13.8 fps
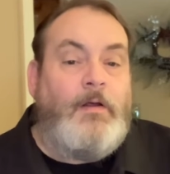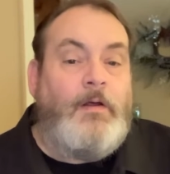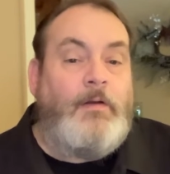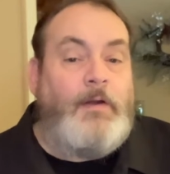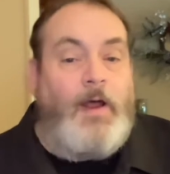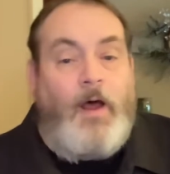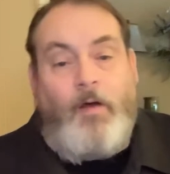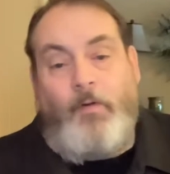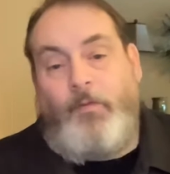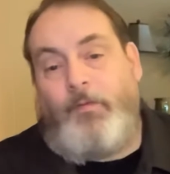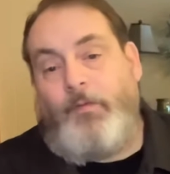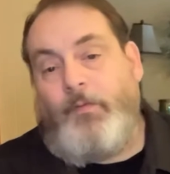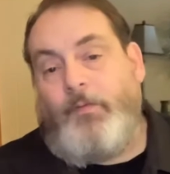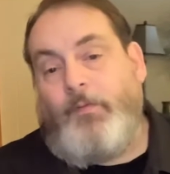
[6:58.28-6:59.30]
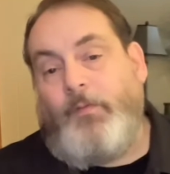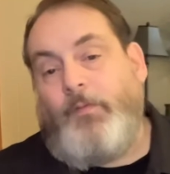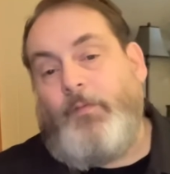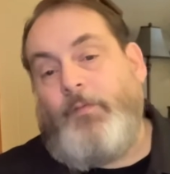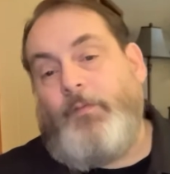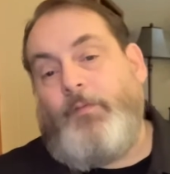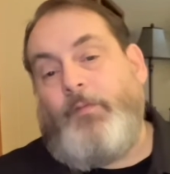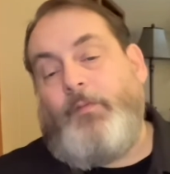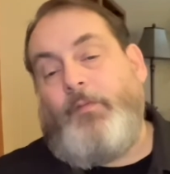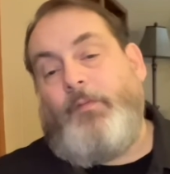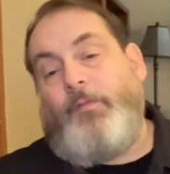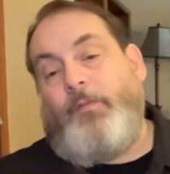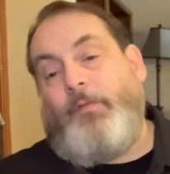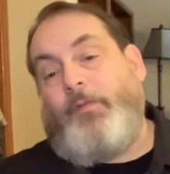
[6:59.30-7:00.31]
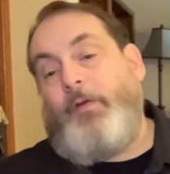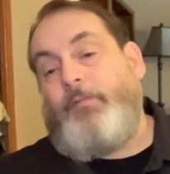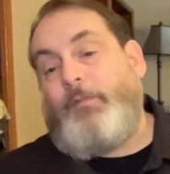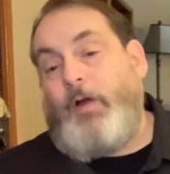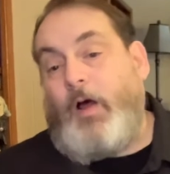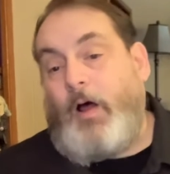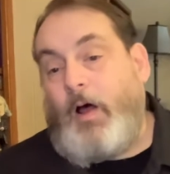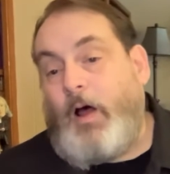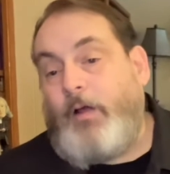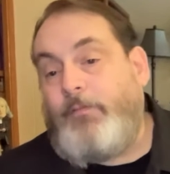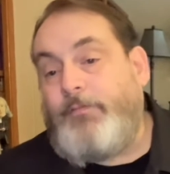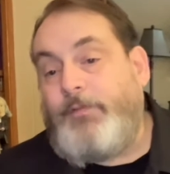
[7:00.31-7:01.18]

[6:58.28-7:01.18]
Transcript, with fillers: And now, the Son of God,